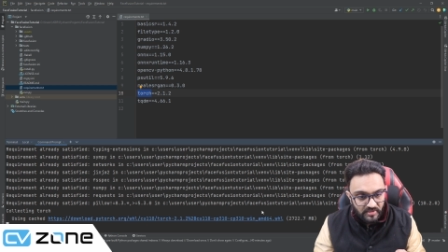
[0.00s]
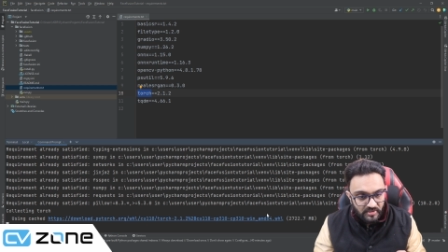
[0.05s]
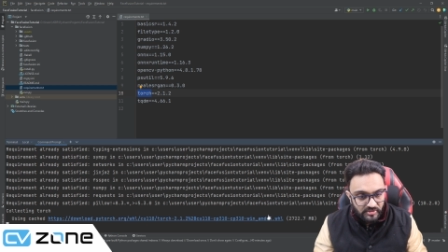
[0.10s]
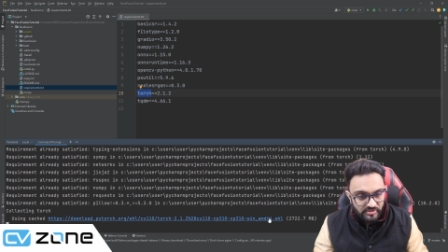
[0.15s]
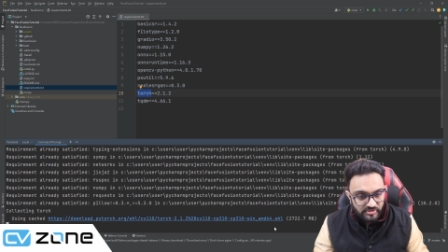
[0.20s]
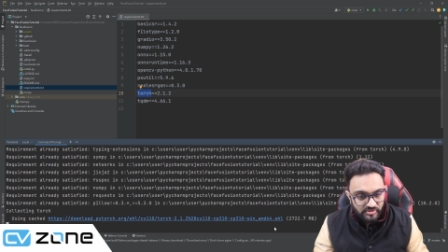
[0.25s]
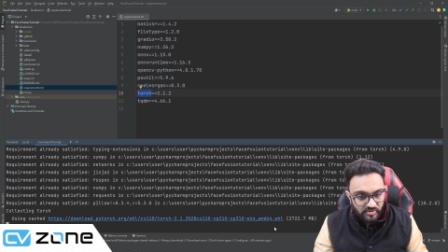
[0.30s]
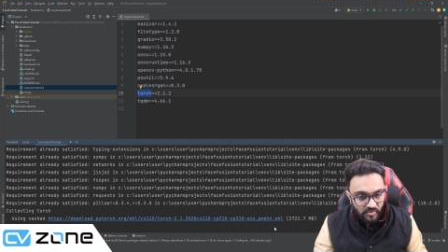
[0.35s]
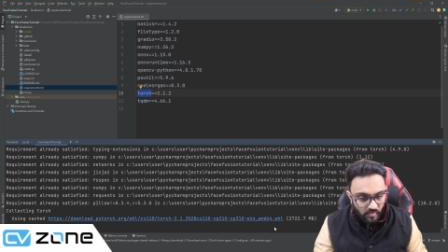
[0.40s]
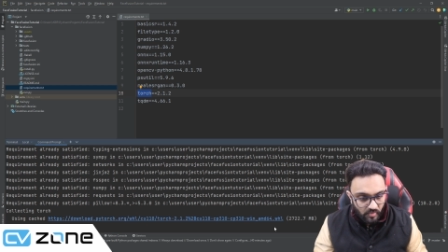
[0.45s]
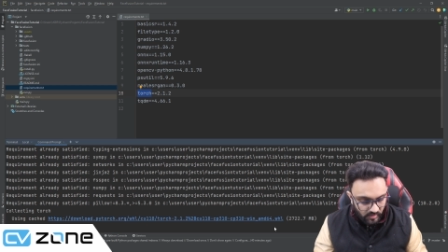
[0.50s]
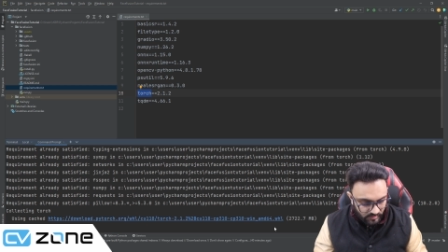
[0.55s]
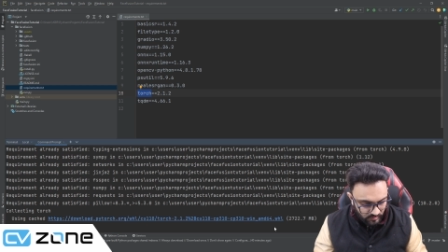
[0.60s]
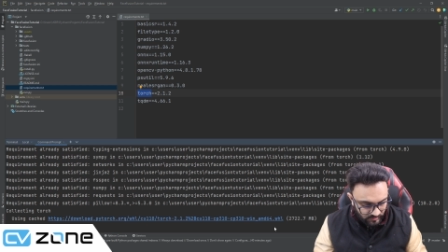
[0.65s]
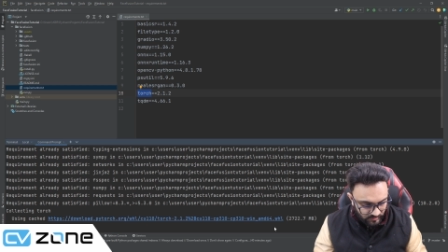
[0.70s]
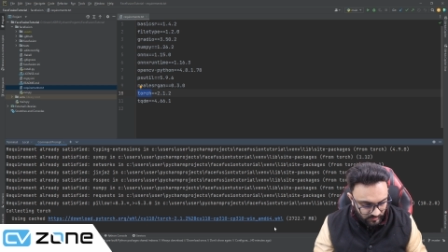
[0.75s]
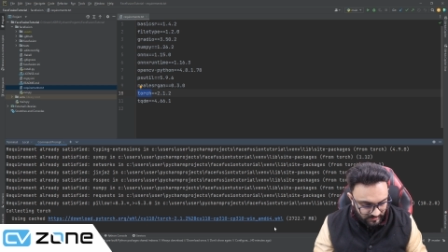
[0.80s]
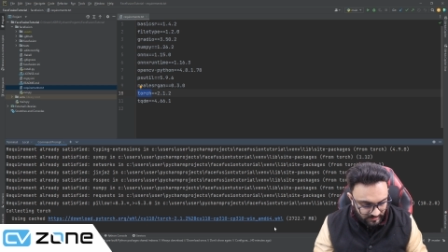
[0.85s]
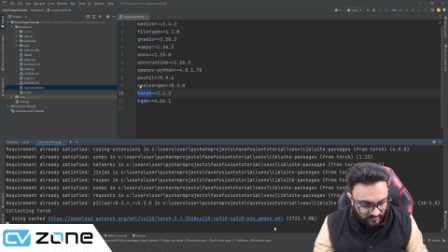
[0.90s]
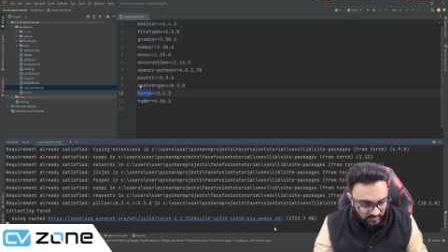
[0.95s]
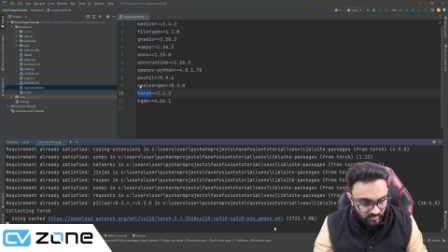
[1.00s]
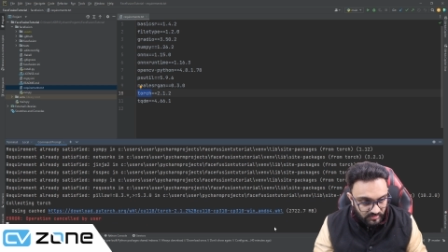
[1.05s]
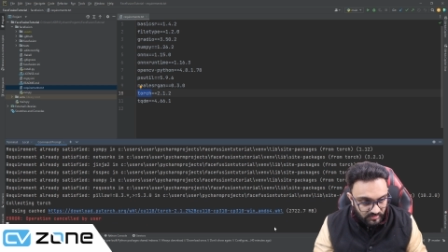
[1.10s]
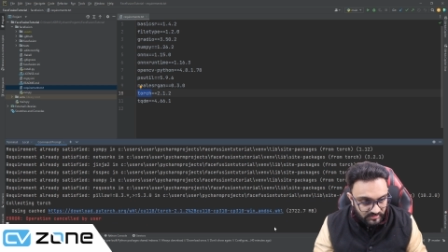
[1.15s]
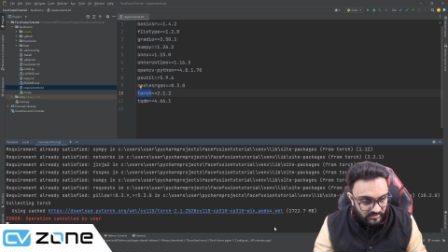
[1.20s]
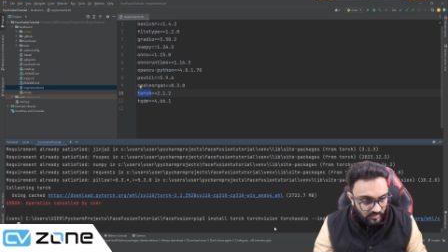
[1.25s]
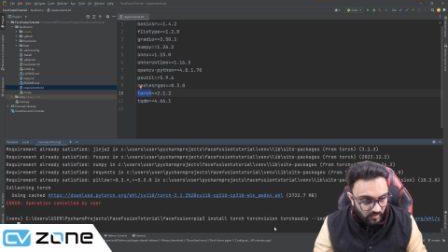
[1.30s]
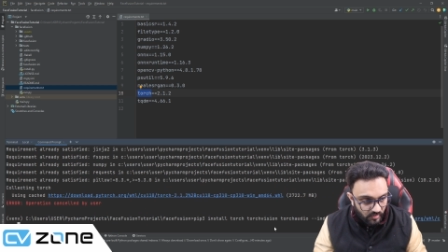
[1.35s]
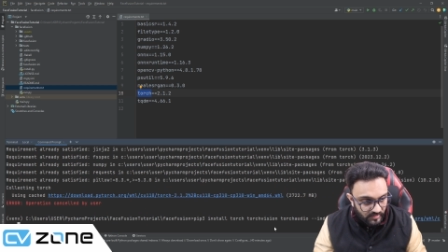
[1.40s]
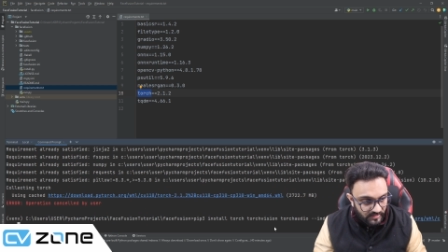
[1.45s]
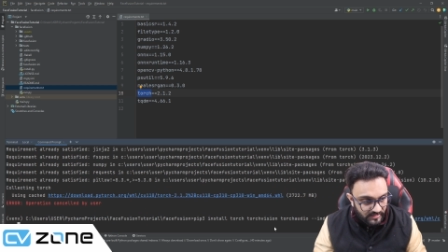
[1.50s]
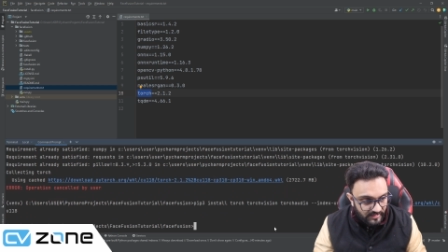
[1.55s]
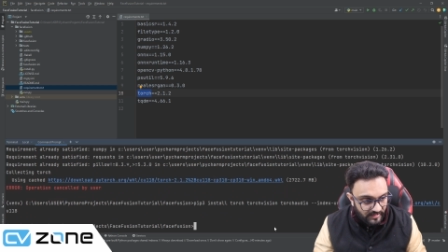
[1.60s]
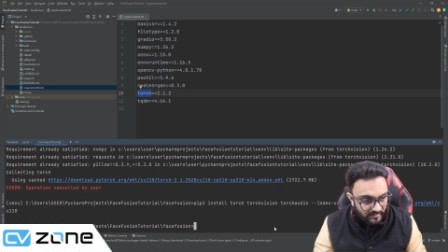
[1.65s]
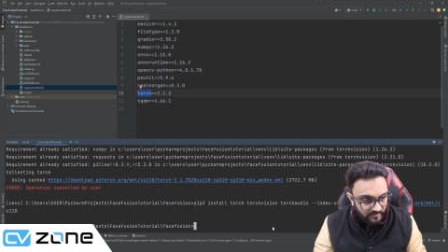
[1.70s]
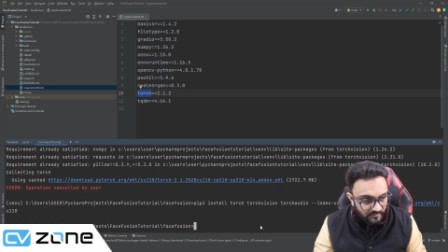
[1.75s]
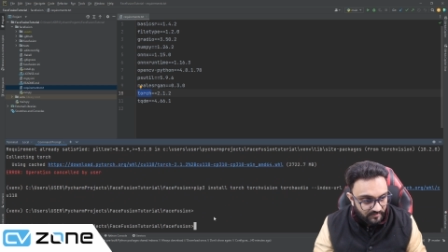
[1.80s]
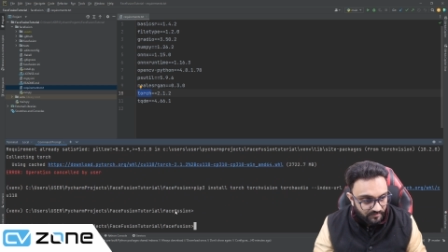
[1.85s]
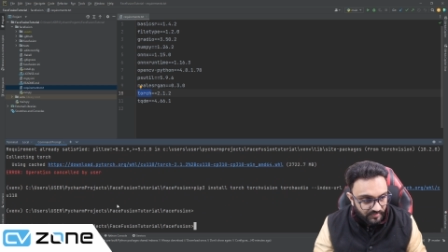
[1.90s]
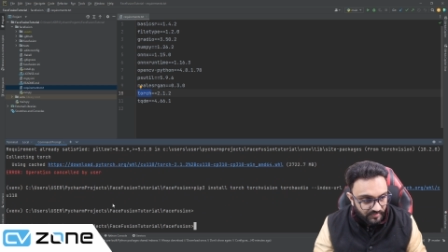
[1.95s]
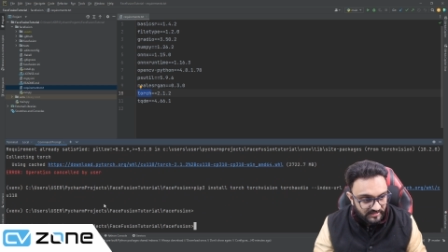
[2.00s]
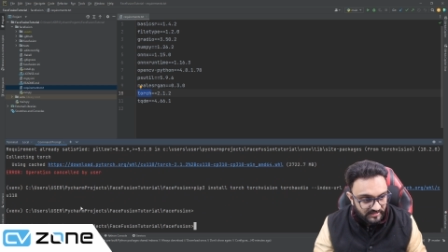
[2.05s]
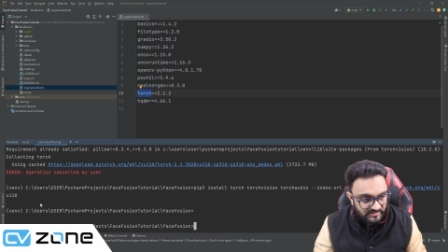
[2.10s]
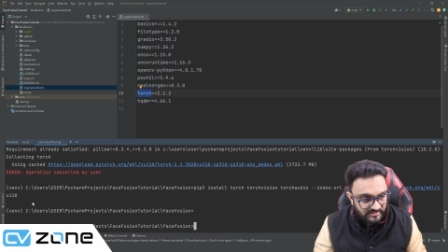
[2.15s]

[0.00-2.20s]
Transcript: So what we can do is we can press